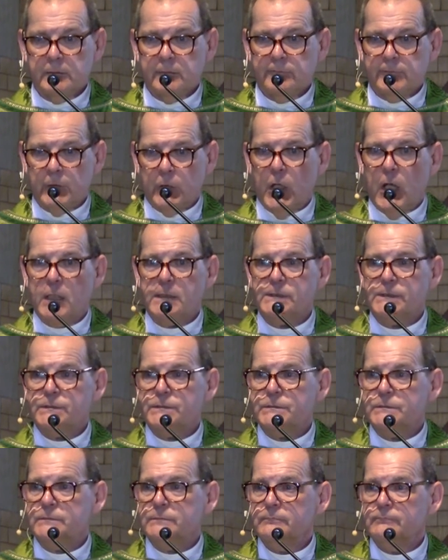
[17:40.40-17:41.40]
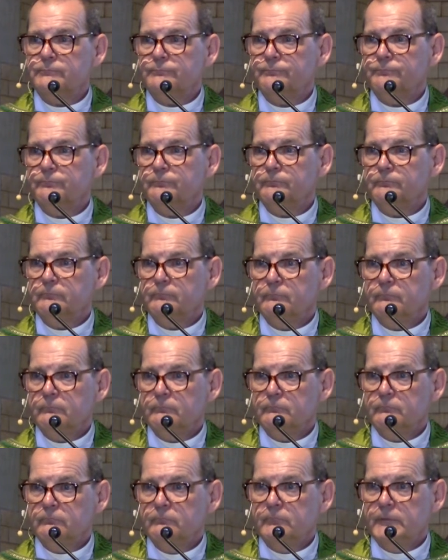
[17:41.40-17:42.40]
the lost,
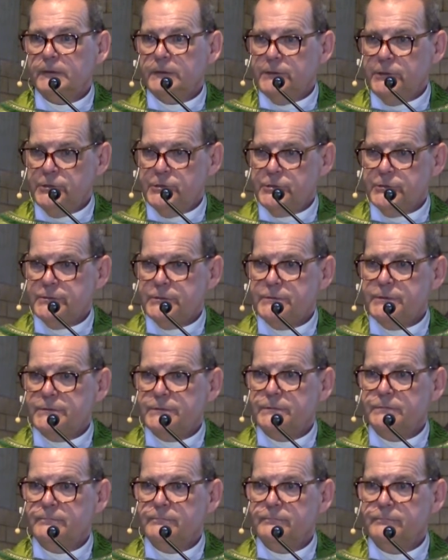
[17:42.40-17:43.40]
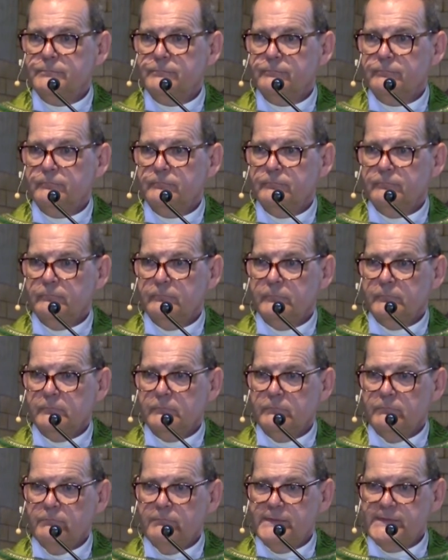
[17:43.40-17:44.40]
the injured,
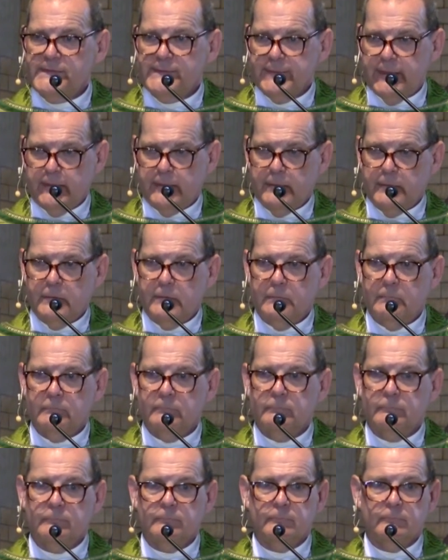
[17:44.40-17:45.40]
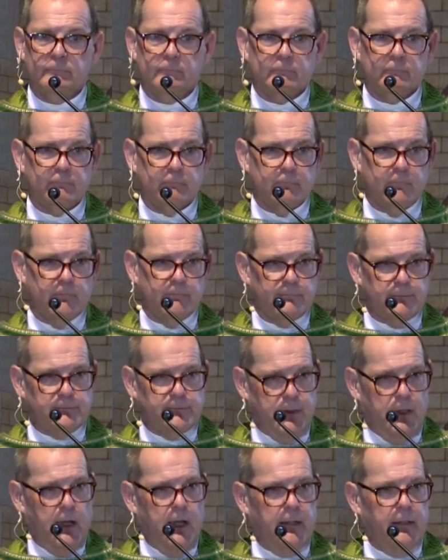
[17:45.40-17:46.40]
the sick, the
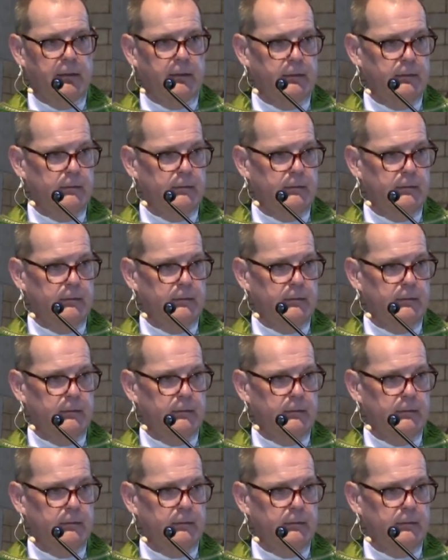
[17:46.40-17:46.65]
dying,